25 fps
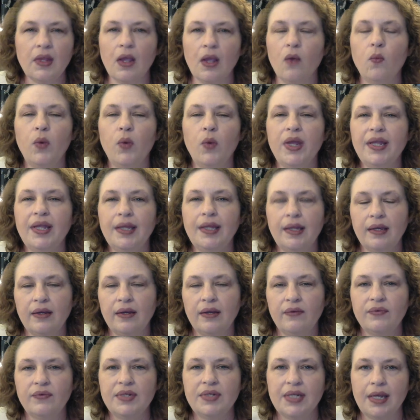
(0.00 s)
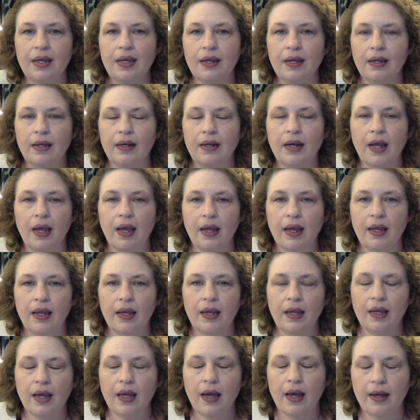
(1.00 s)
we lived in
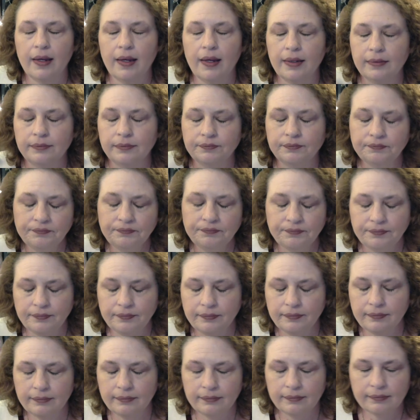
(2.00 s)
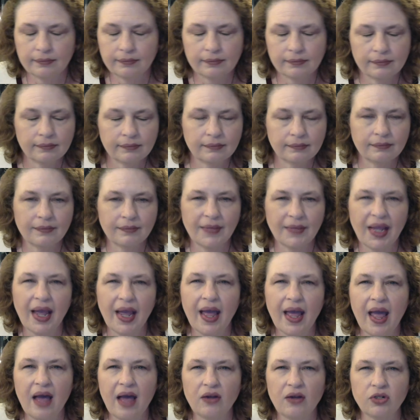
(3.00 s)
a um, a
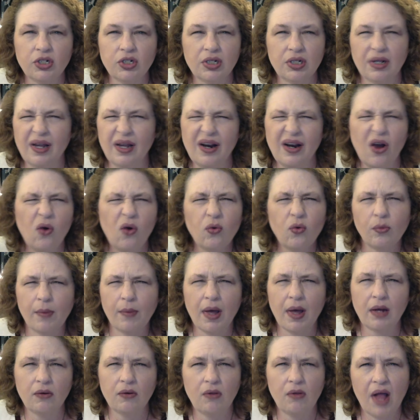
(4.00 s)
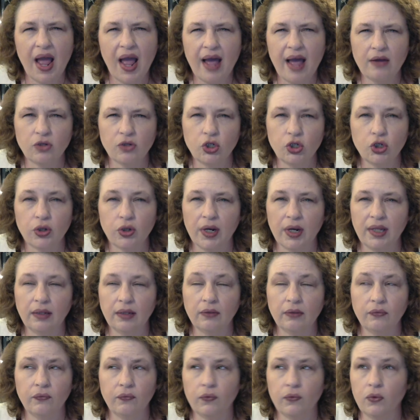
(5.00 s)
house, an older model house
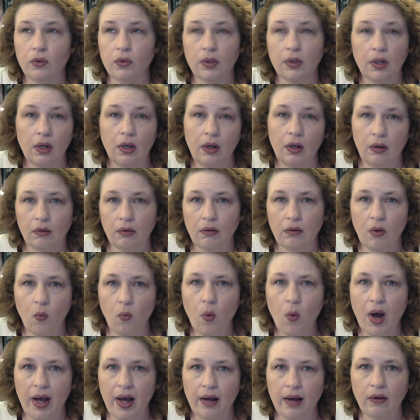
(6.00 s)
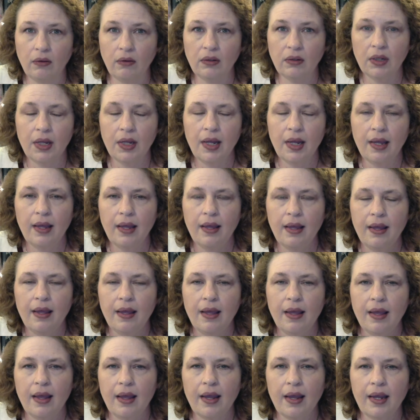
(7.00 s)
trailer for a while.
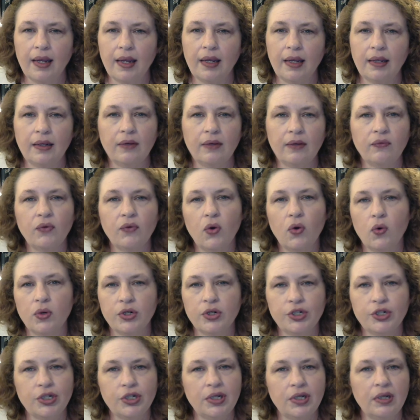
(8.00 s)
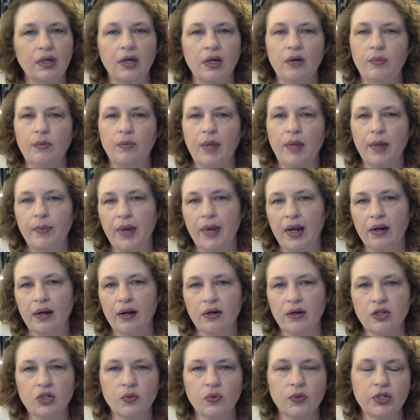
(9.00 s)
And of course, you know, my
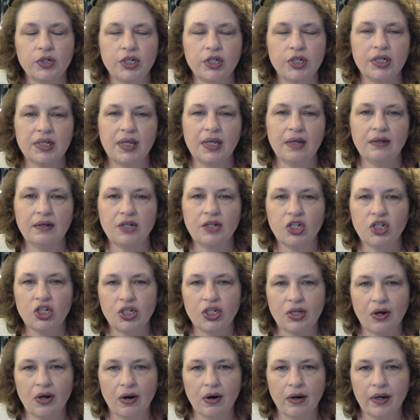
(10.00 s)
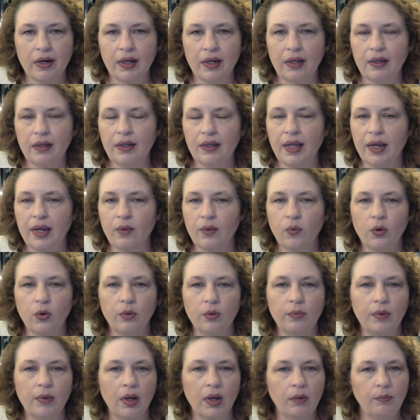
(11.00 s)
parents were just getting started. They were
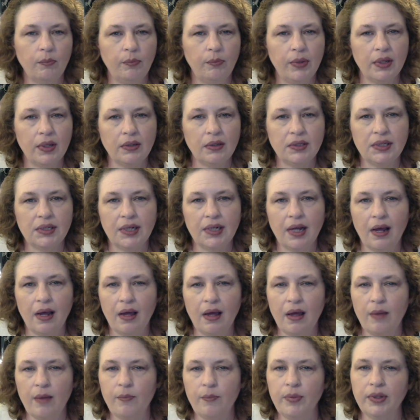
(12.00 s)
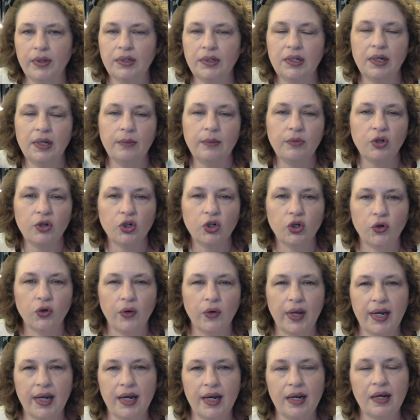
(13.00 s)
building up, building up their
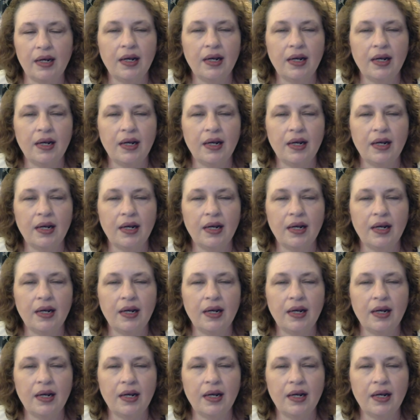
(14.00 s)
credit,